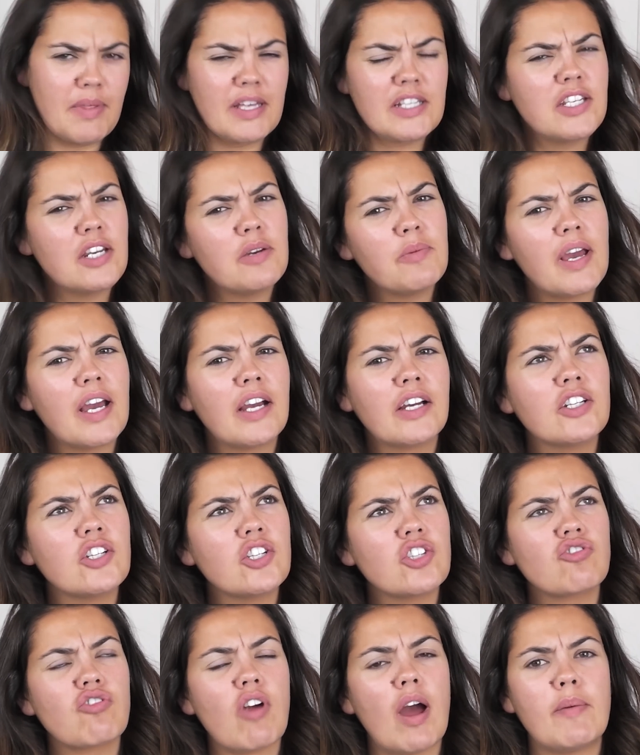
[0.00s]
That's the only way I can
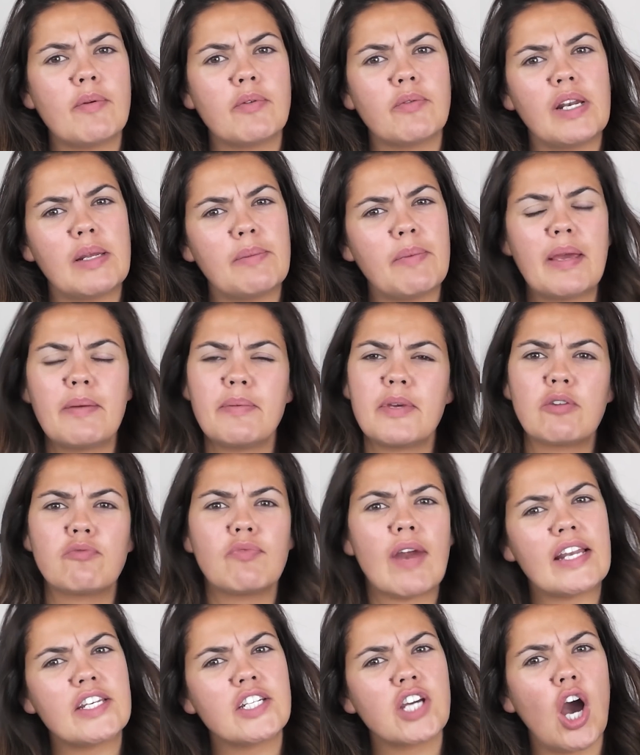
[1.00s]
describe it really, maybe a
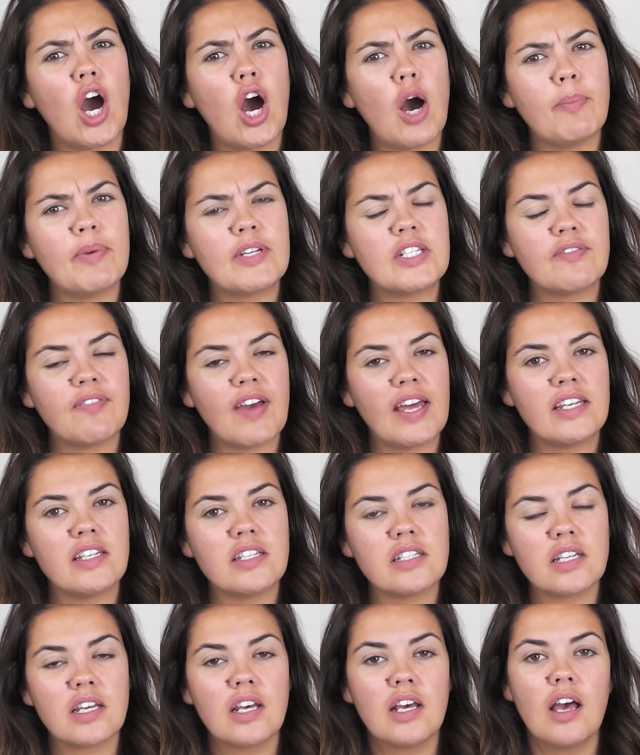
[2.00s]
red carpet
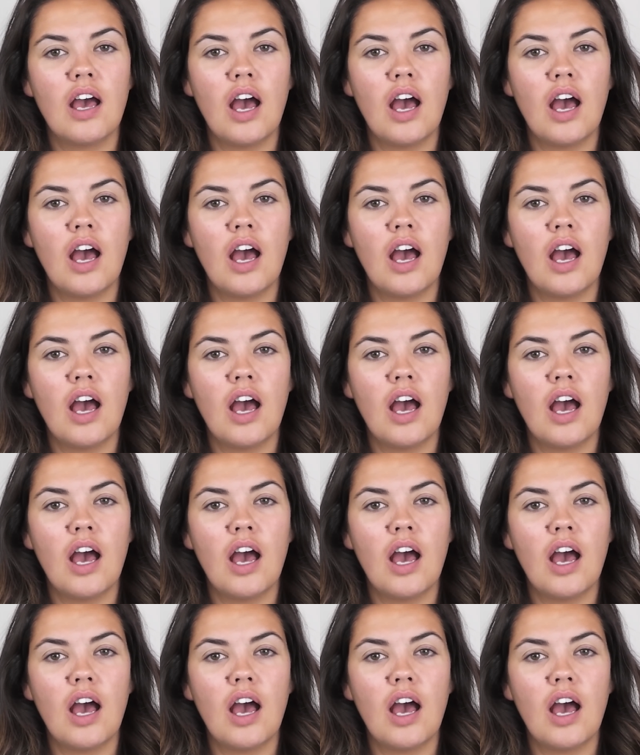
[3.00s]
event.